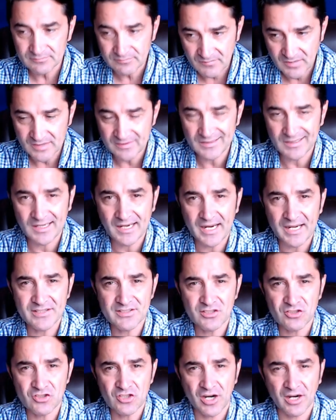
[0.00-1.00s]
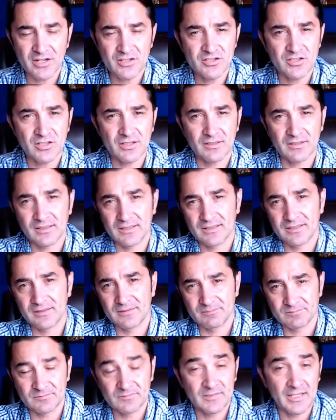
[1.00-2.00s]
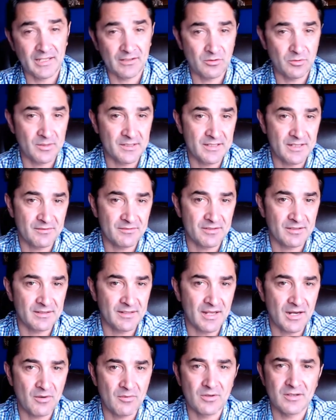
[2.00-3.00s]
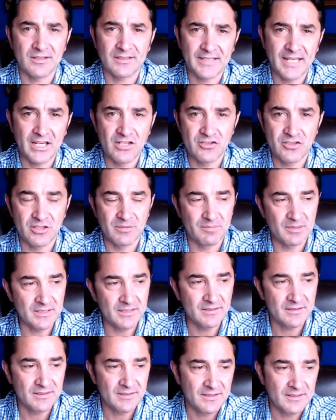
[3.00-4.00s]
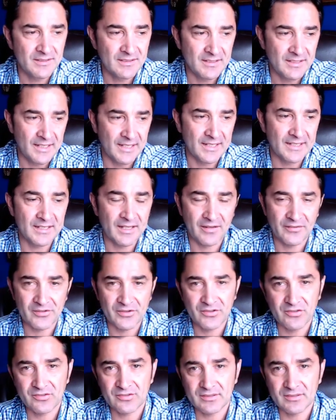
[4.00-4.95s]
the guys in charge, like you have now KGB and others.